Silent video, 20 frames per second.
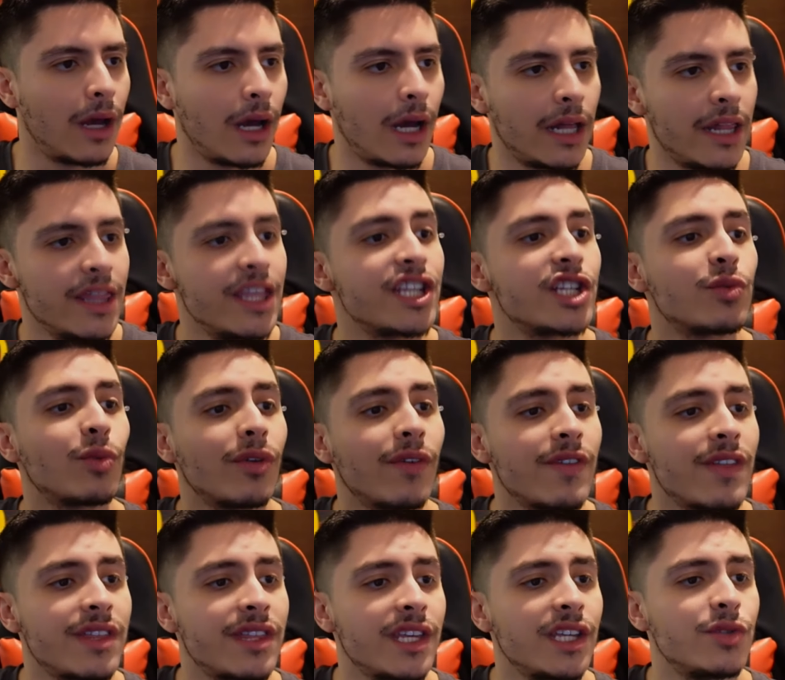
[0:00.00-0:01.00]
This is one of the
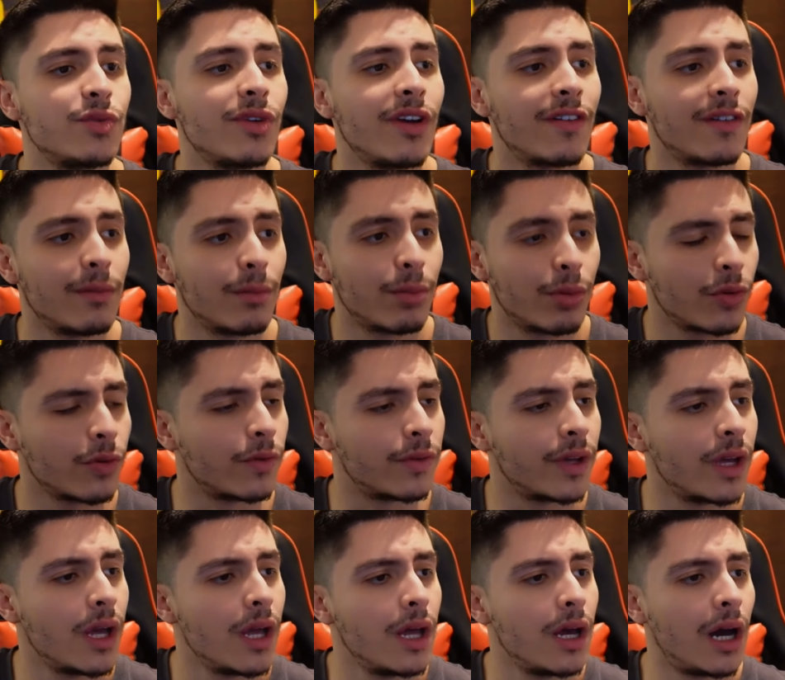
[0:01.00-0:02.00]
things we have improved.
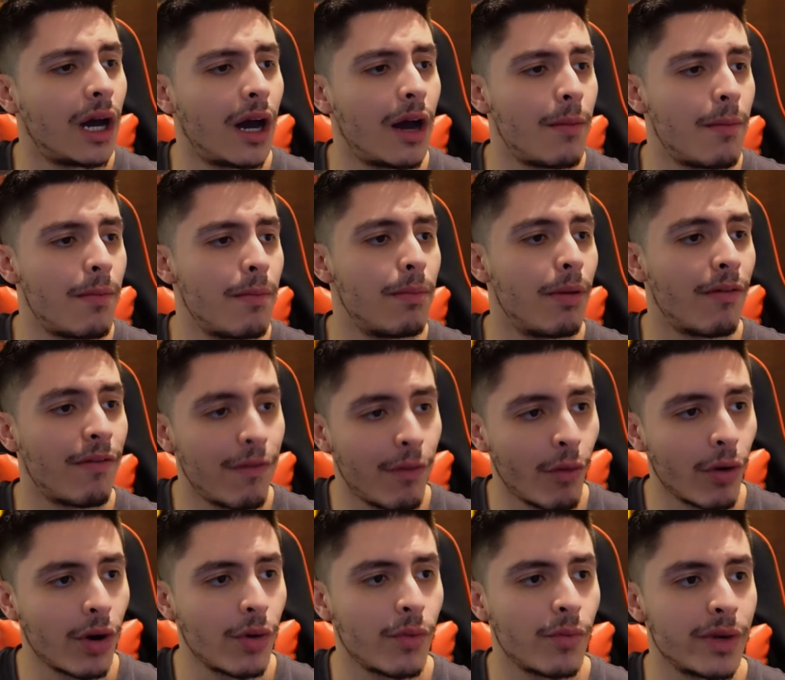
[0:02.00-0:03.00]

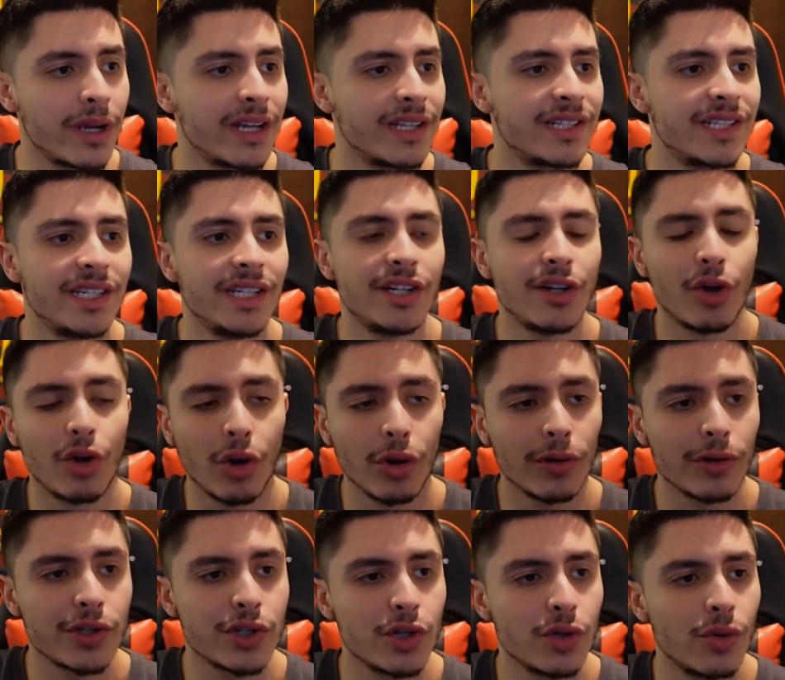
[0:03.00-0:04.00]
Before we conceded a goal or
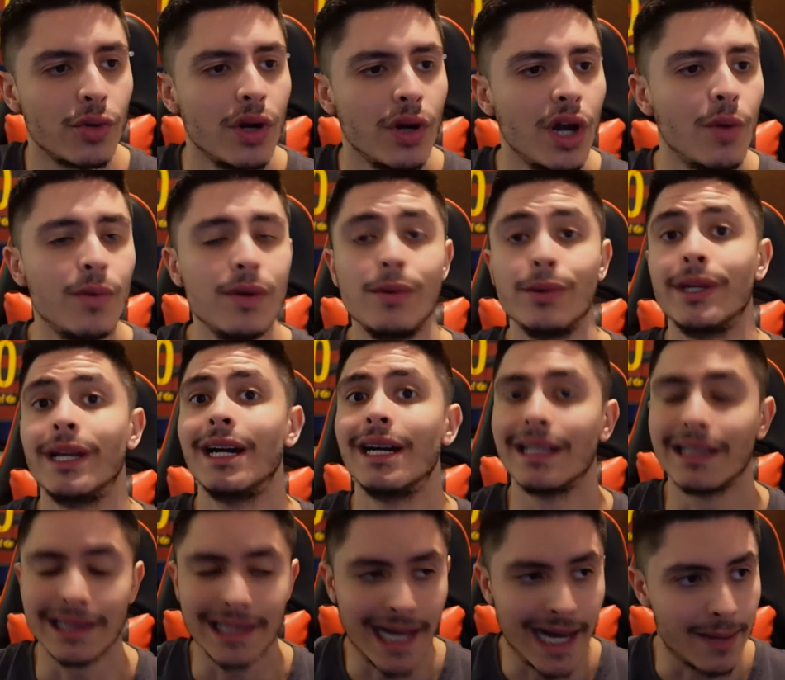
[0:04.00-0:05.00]
two, we would
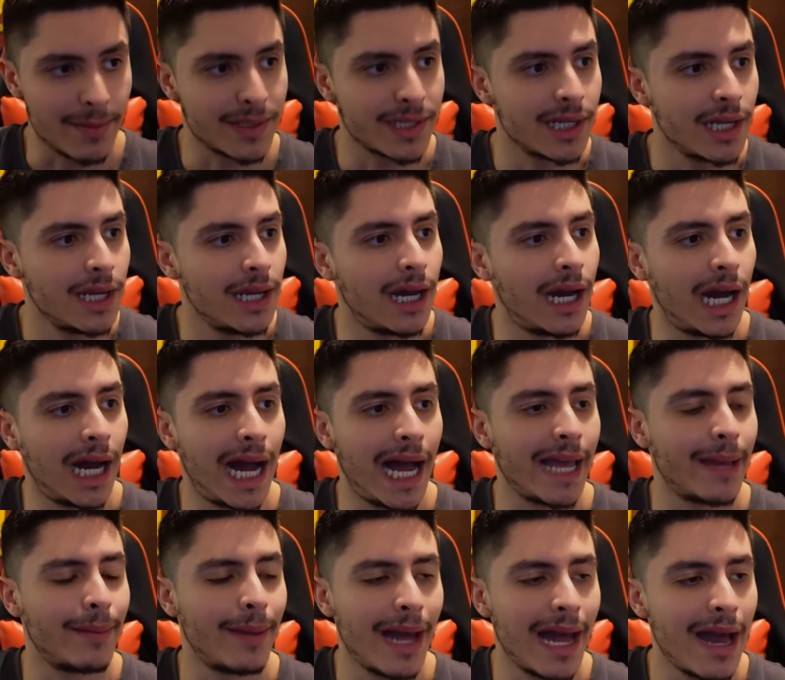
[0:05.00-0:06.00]
collapse. I
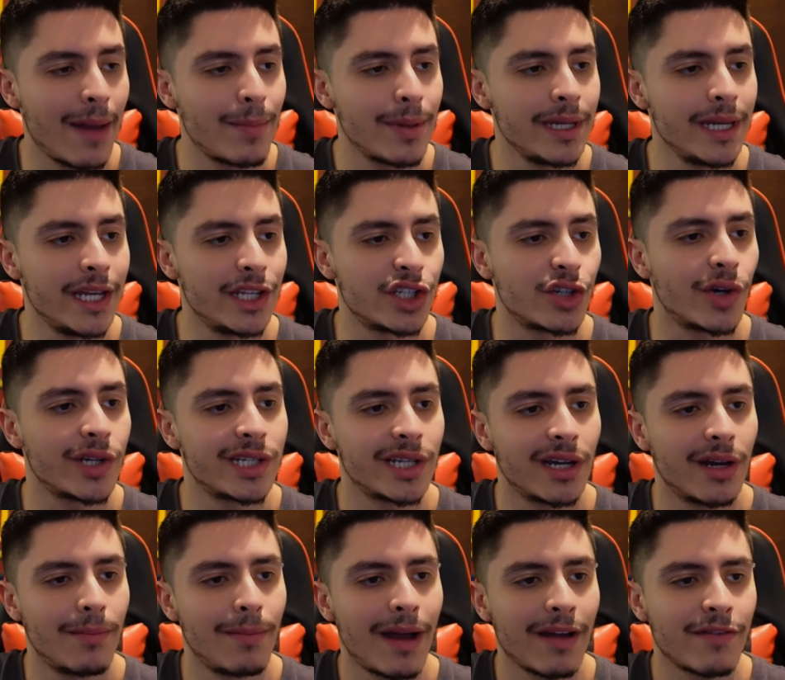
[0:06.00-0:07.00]
am happy. It's great to
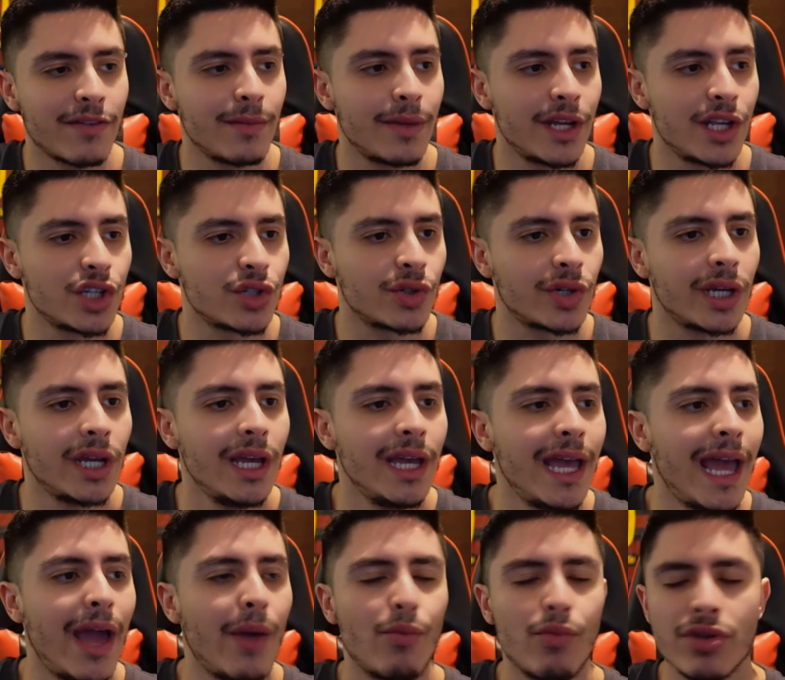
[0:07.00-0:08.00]
come back from injury
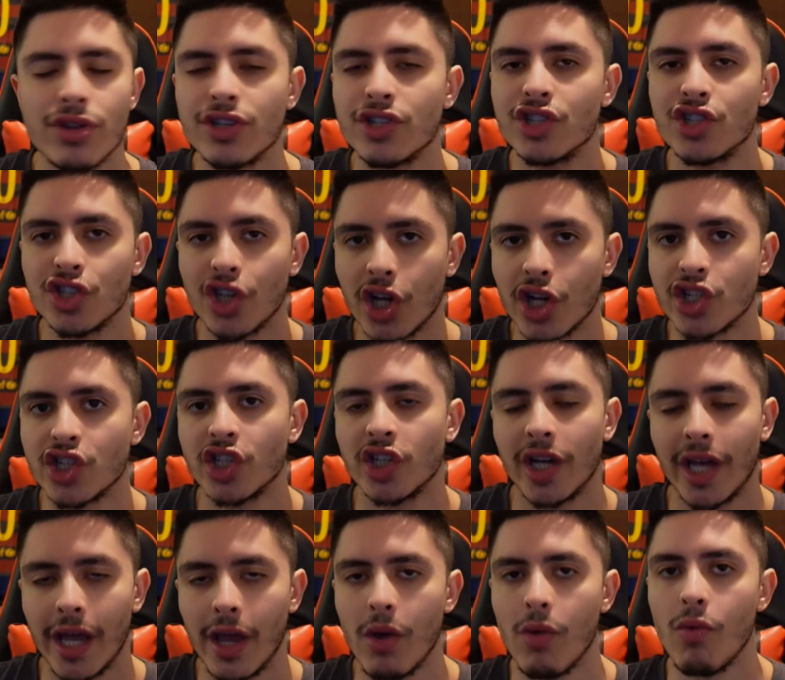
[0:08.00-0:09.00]
and with such
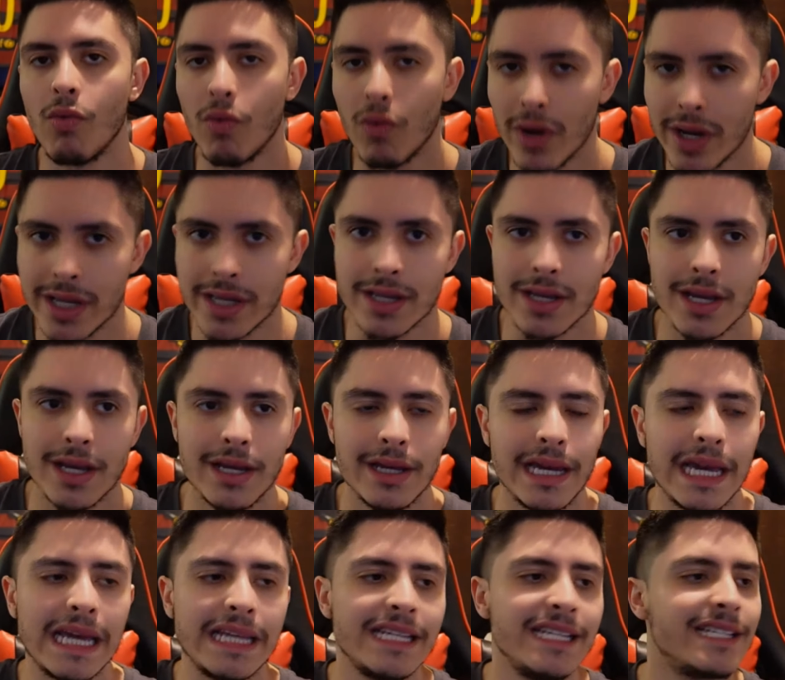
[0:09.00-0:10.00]
a win.
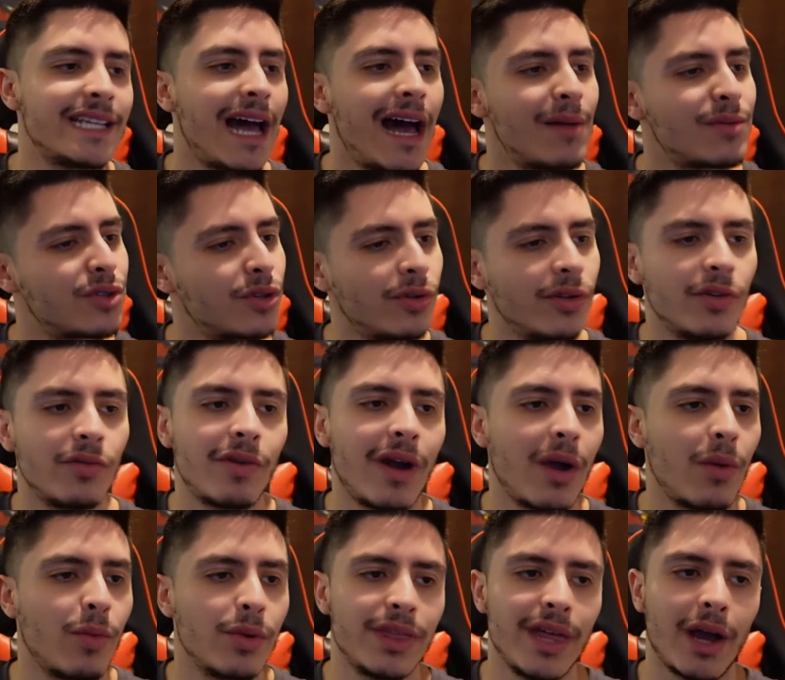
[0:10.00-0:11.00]
And he's absolutely right
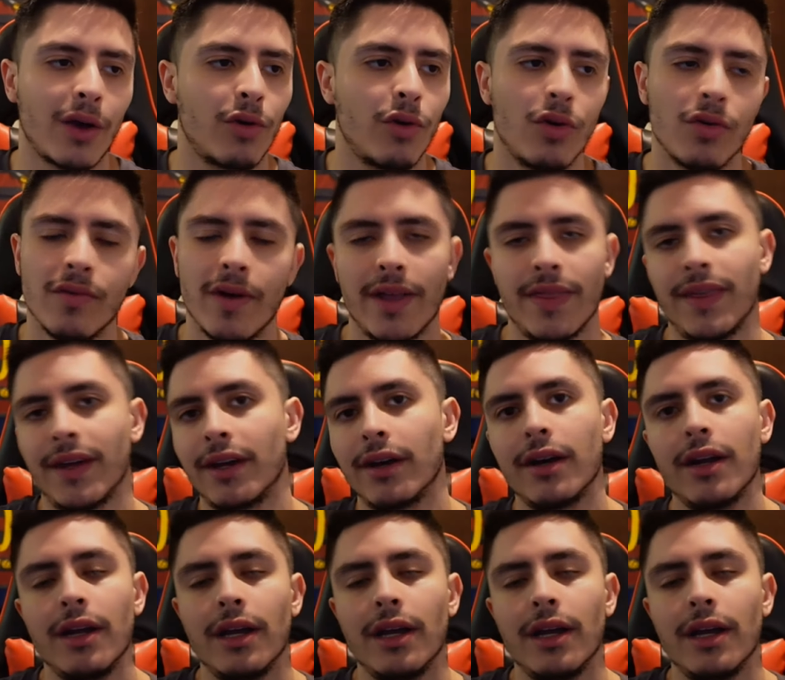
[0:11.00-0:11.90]
with that quote right there.